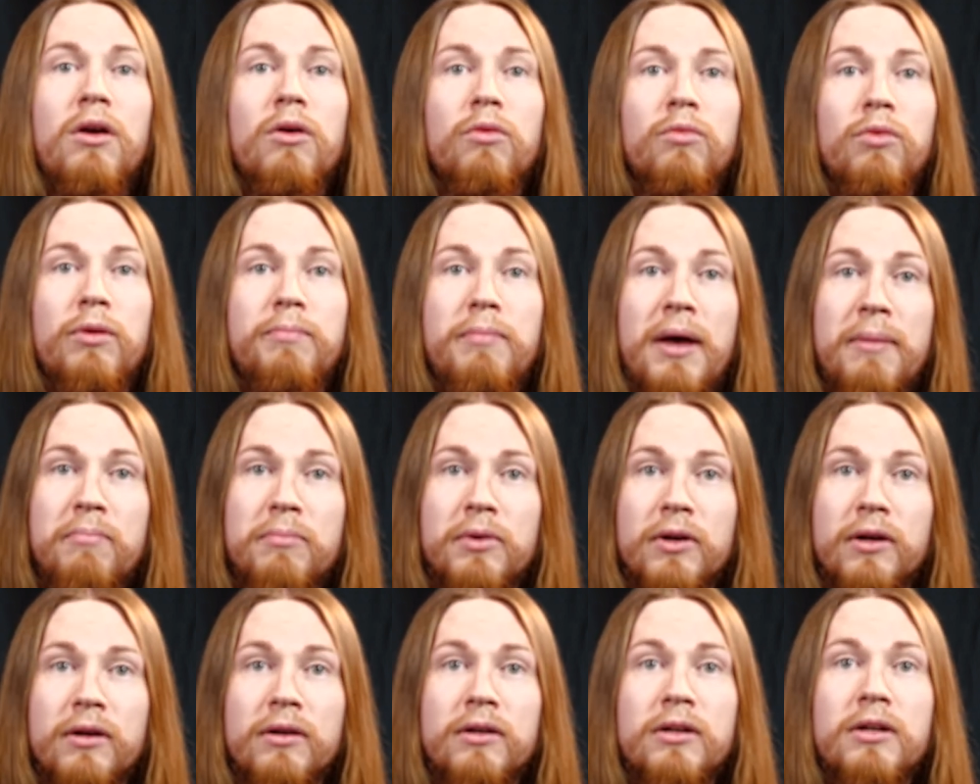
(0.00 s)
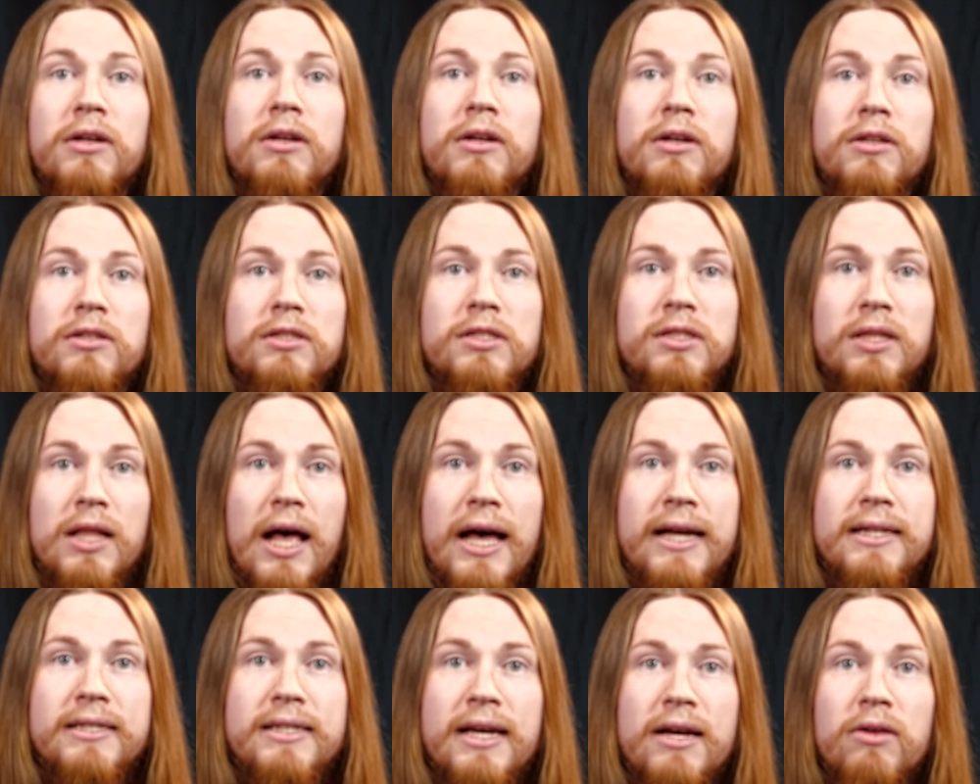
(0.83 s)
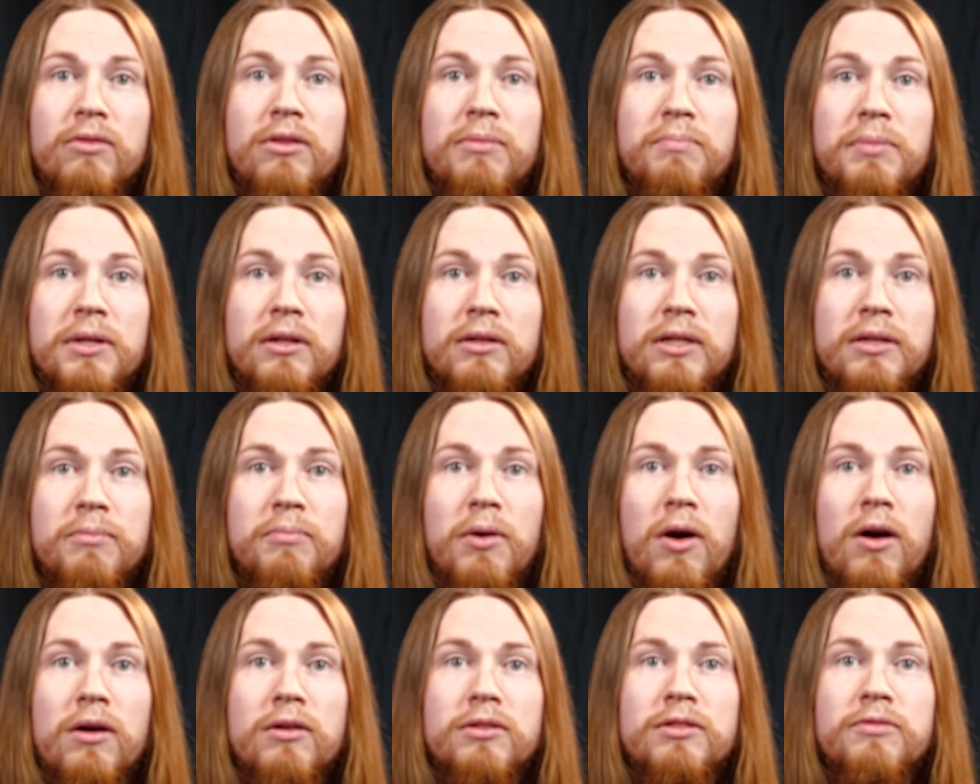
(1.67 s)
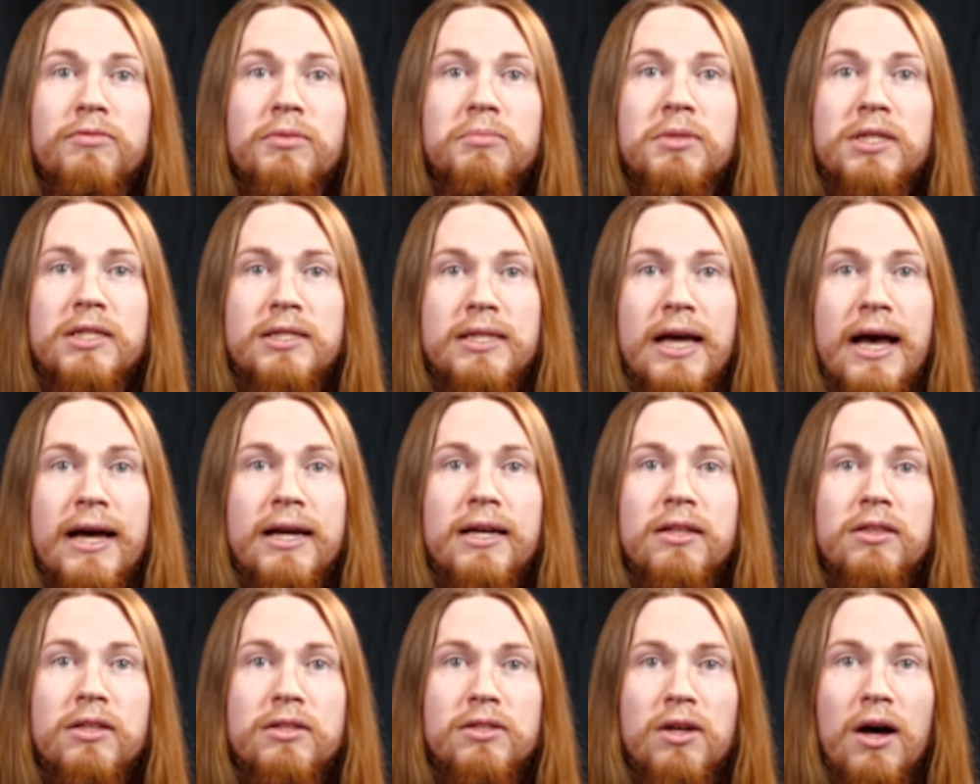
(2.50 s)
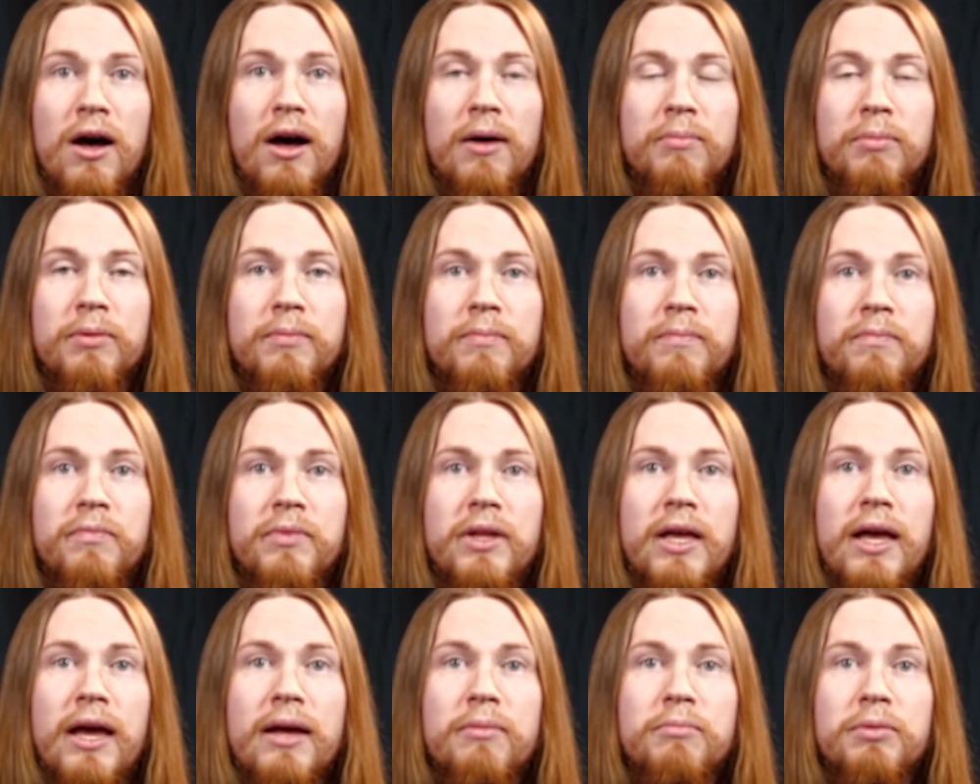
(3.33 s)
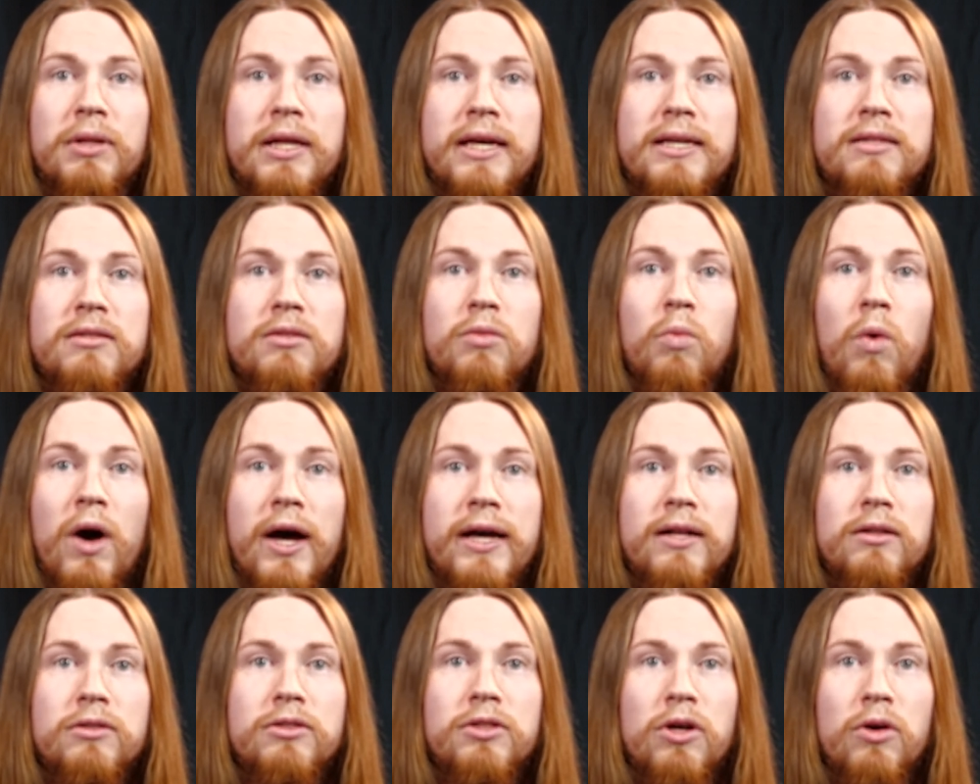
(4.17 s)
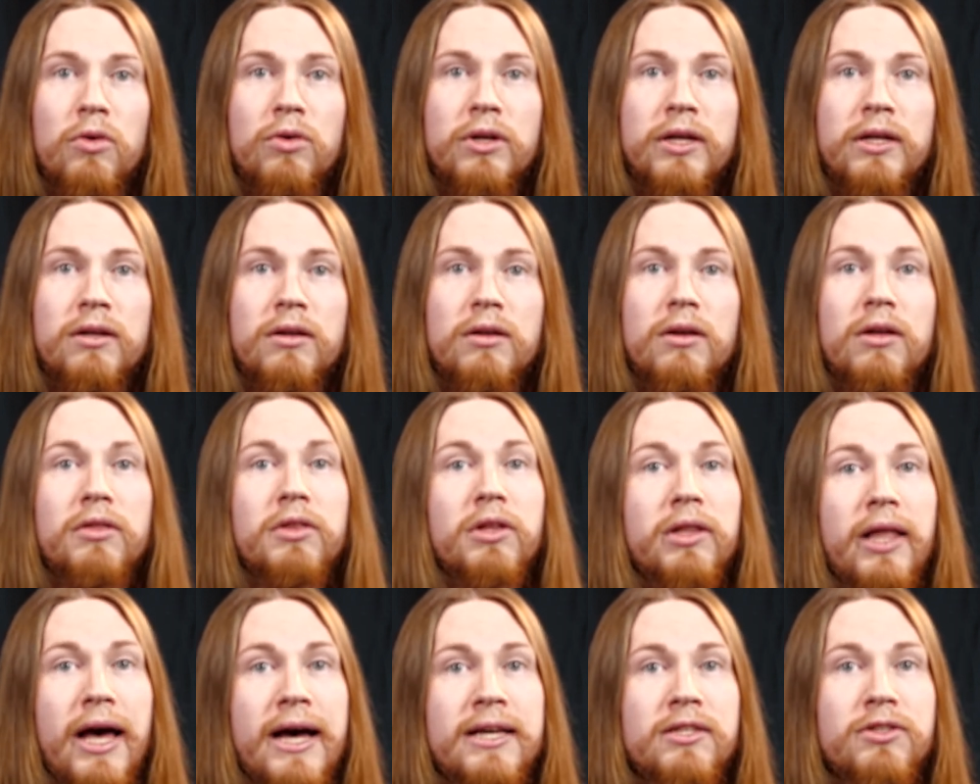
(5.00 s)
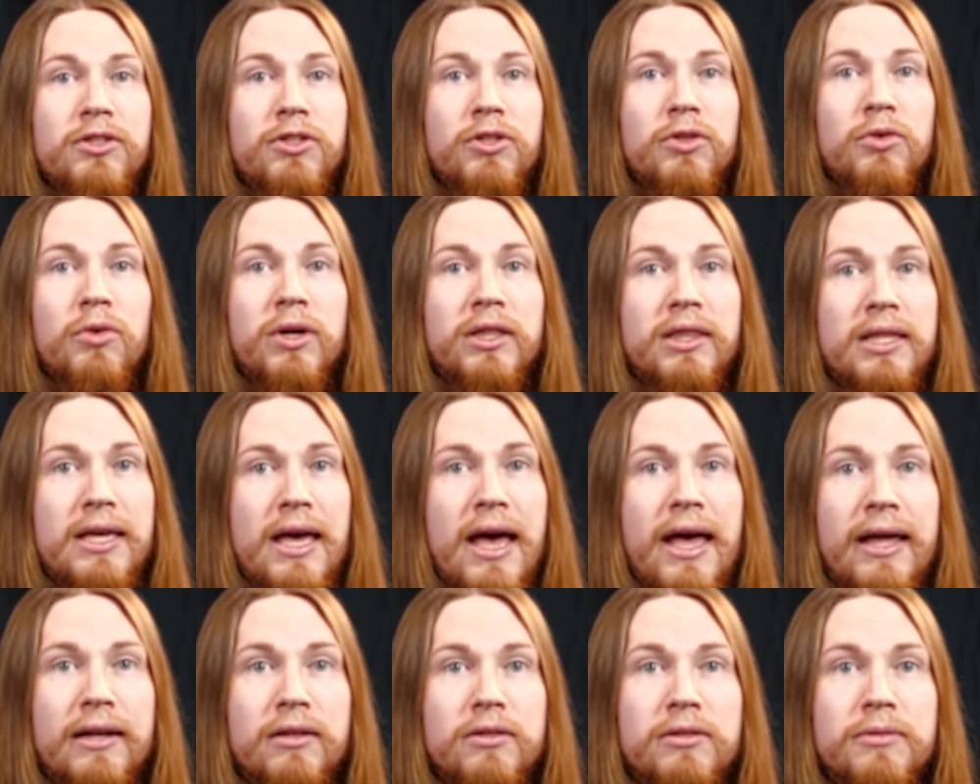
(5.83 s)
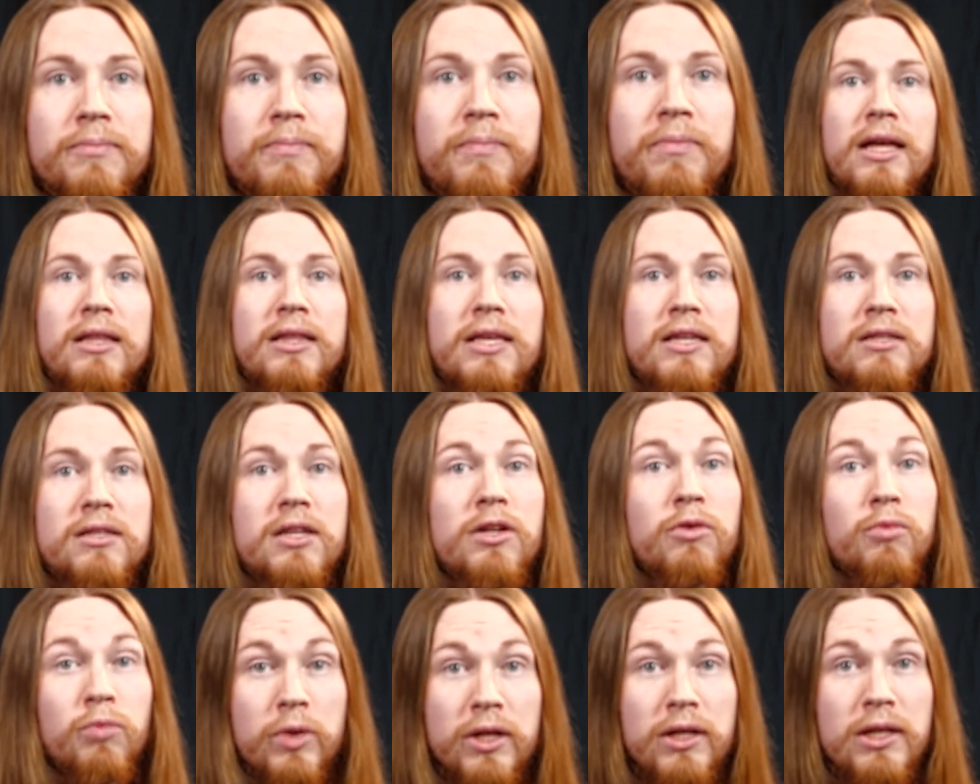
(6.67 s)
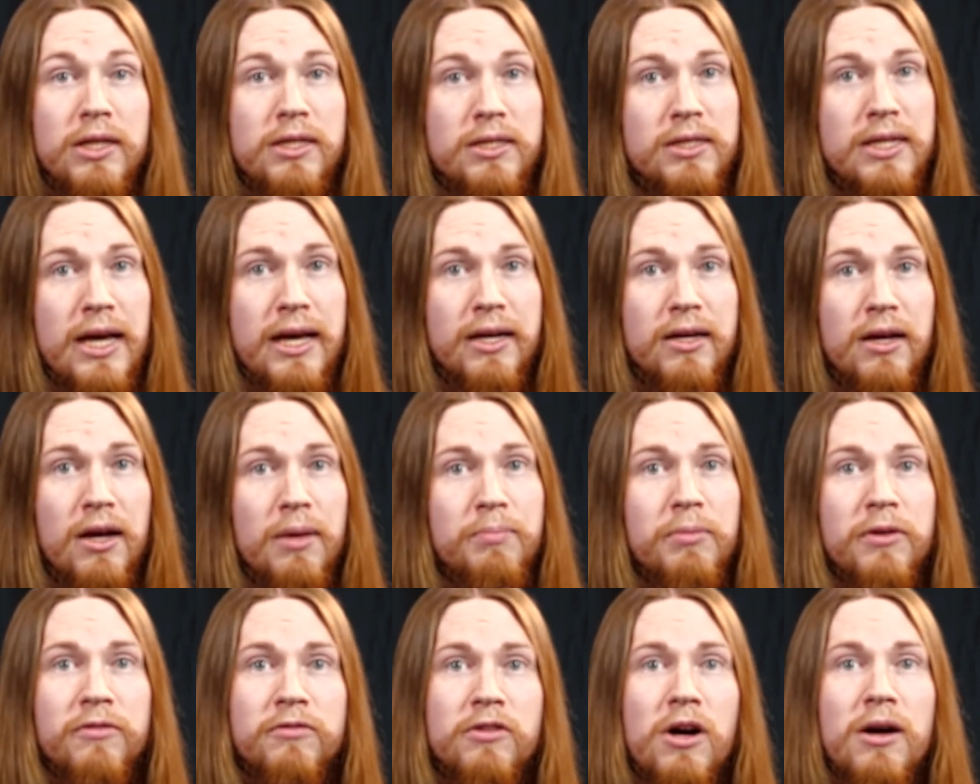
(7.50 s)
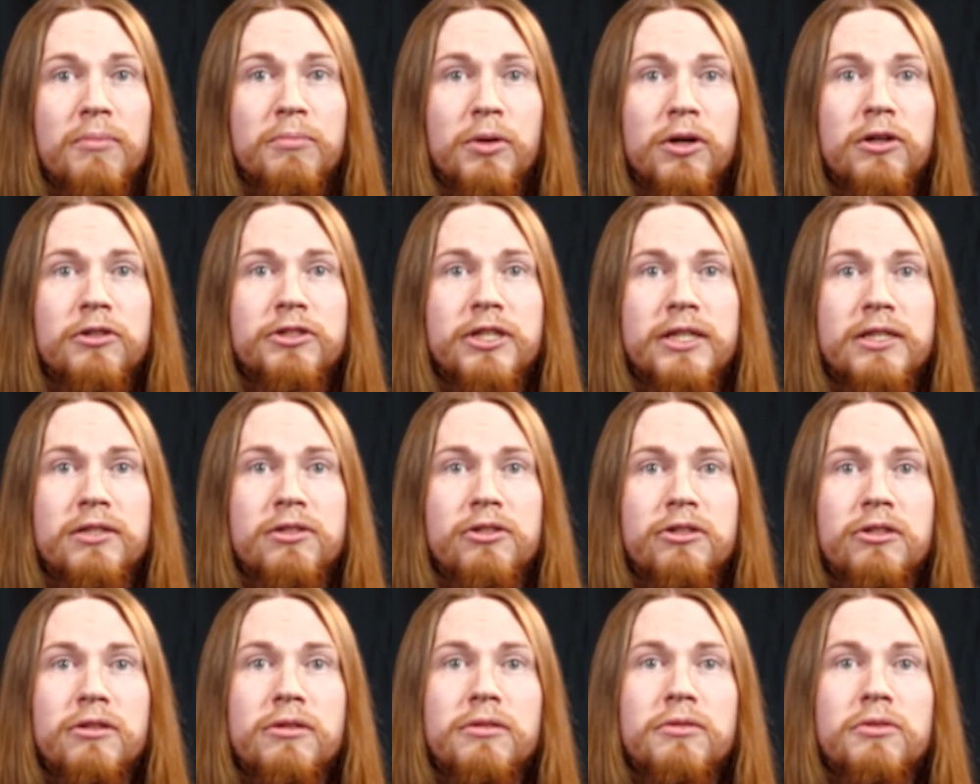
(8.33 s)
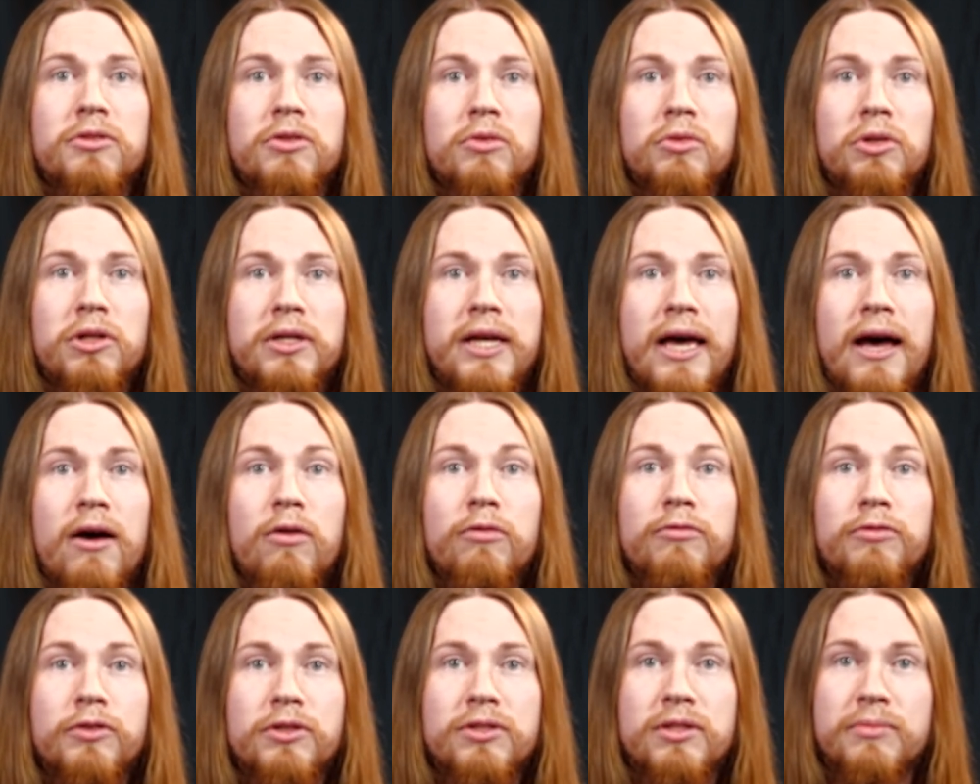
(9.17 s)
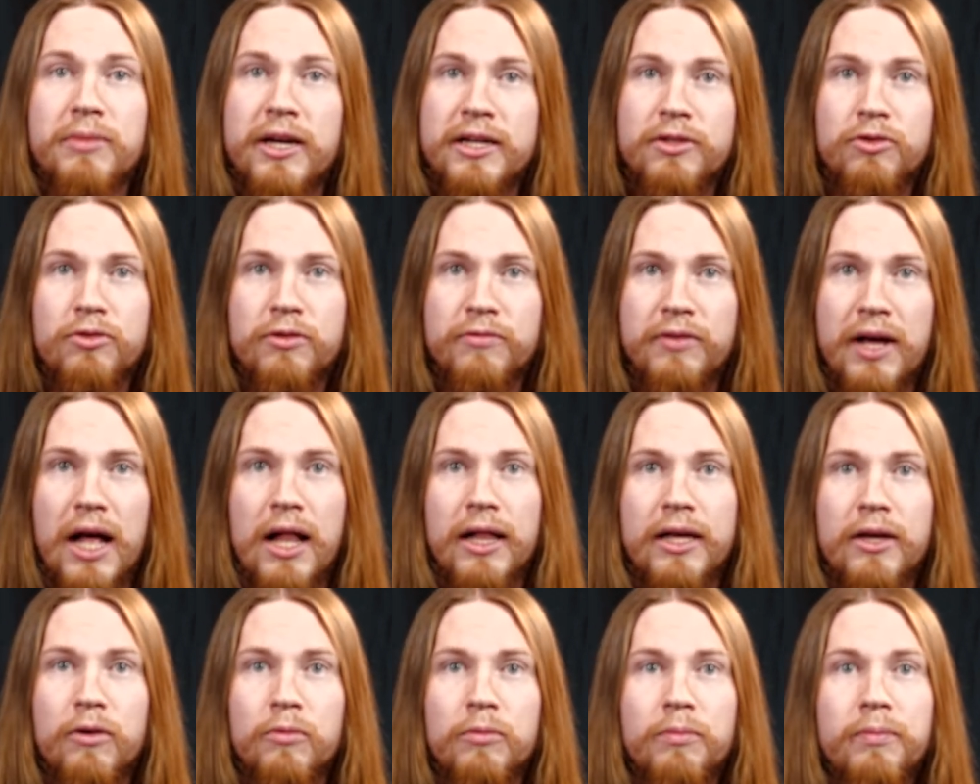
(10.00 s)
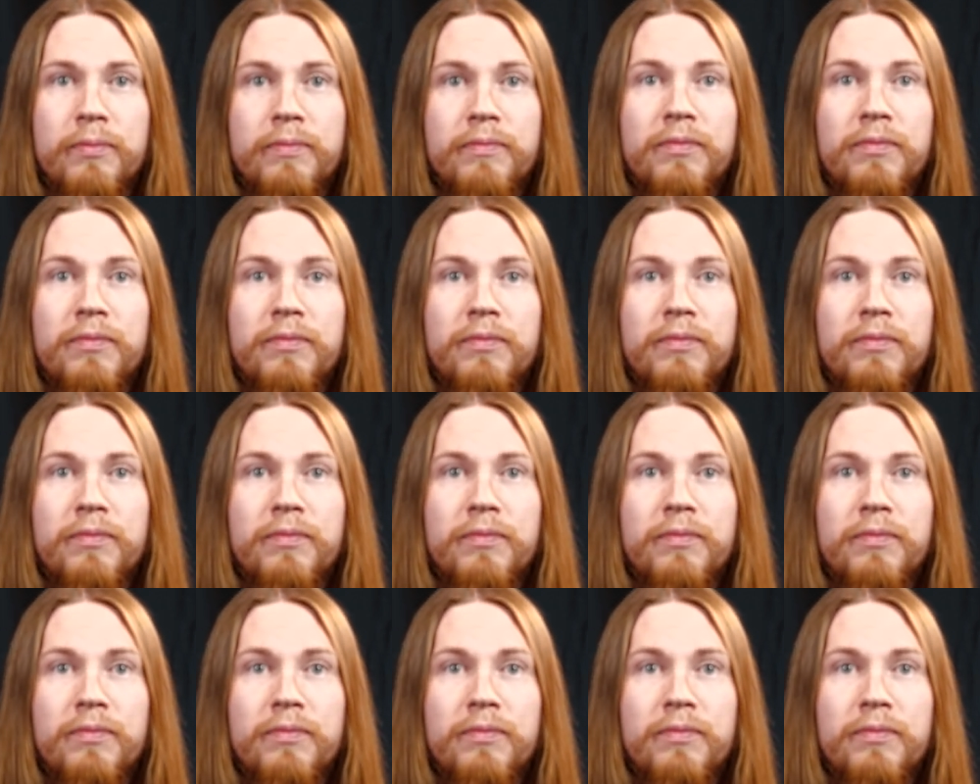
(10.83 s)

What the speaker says: Remember, slide down the building parts from the stack at the top, and place a wild token on the last two at the end. These can really stack up if not purchased, so look out for some extra value.